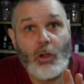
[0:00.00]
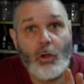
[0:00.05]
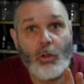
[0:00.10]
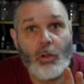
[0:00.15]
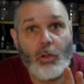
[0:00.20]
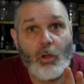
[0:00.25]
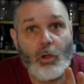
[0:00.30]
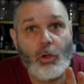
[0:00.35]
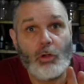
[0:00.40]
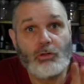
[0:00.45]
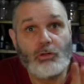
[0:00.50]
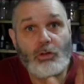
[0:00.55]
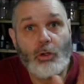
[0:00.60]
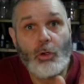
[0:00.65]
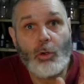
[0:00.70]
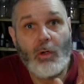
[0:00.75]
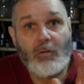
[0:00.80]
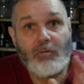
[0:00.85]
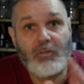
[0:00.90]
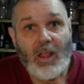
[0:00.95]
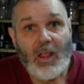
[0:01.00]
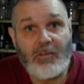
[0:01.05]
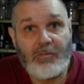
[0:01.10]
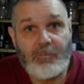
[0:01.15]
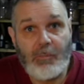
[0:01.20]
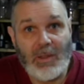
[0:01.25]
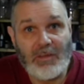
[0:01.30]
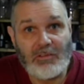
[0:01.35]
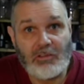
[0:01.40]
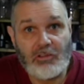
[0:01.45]
all those who have
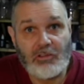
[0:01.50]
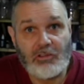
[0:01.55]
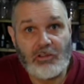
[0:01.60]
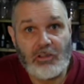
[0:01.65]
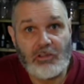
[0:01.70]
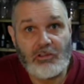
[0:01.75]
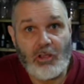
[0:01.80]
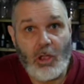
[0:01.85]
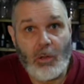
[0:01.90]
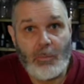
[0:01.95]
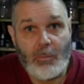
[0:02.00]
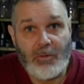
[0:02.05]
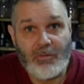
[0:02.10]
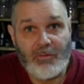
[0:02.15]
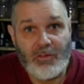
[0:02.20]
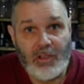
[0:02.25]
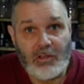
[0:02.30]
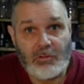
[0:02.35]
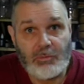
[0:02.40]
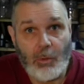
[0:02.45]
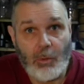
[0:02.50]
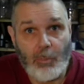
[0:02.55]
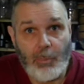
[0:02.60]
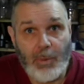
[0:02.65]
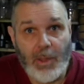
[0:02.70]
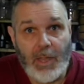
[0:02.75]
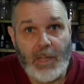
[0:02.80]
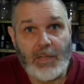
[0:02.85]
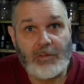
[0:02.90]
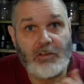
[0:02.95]
left messages on my Facebook
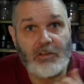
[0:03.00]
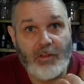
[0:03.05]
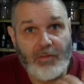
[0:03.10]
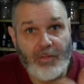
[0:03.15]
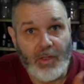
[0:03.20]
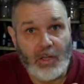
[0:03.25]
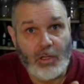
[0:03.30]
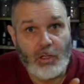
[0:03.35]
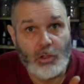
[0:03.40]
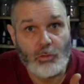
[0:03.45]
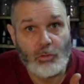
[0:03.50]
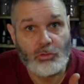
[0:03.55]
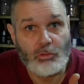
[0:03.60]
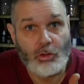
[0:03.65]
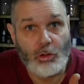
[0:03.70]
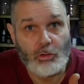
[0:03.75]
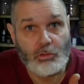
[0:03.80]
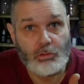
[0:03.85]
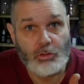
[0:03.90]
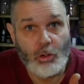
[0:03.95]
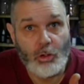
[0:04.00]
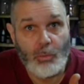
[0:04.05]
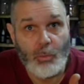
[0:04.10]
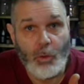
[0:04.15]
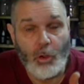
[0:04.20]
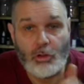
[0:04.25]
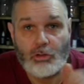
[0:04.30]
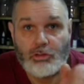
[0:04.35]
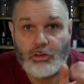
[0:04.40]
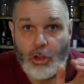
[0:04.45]
page. Thank you so, so
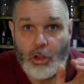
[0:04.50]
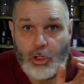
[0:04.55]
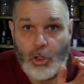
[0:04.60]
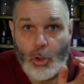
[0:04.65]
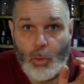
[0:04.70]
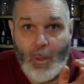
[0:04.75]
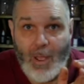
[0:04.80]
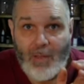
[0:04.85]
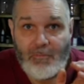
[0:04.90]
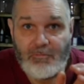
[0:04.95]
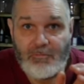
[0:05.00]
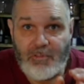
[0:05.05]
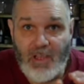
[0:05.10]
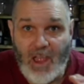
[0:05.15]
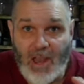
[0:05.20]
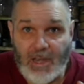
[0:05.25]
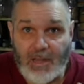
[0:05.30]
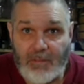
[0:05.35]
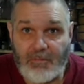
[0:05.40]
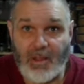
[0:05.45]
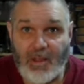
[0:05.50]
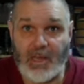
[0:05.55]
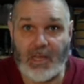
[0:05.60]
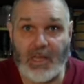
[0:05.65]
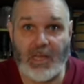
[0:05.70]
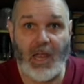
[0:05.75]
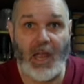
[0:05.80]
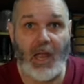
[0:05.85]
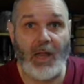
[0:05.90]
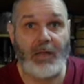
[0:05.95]
much. You are very,
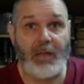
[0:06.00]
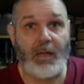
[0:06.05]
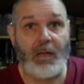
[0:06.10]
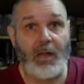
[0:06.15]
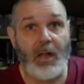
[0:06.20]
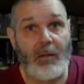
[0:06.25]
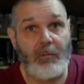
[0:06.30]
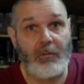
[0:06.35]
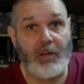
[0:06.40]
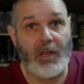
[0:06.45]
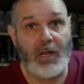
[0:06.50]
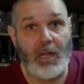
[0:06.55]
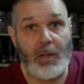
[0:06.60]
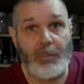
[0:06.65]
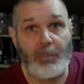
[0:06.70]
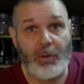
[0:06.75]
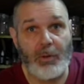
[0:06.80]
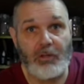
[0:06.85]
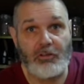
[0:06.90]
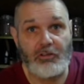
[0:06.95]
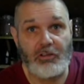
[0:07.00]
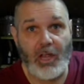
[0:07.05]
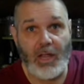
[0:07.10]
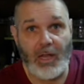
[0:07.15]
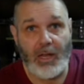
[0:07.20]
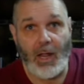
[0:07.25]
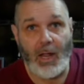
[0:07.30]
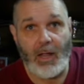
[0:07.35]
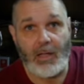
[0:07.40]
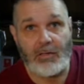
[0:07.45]
very kind and I really
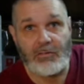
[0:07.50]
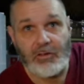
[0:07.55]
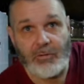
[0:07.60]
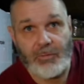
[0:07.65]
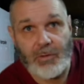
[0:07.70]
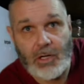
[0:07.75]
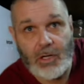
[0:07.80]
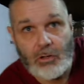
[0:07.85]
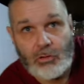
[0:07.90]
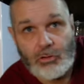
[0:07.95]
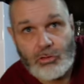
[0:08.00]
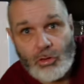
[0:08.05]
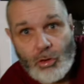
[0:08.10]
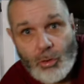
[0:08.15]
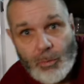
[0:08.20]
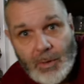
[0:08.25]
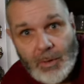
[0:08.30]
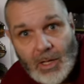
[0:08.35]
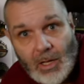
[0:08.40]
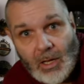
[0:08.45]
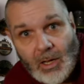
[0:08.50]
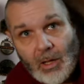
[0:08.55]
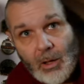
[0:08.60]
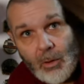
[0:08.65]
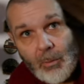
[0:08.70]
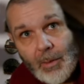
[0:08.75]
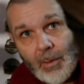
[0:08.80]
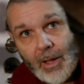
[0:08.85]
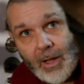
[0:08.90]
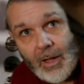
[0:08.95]
appreciate that. Let's see if I can zoom in a
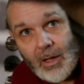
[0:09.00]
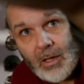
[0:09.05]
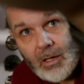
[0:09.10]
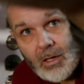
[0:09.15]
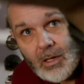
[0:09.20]
little bit.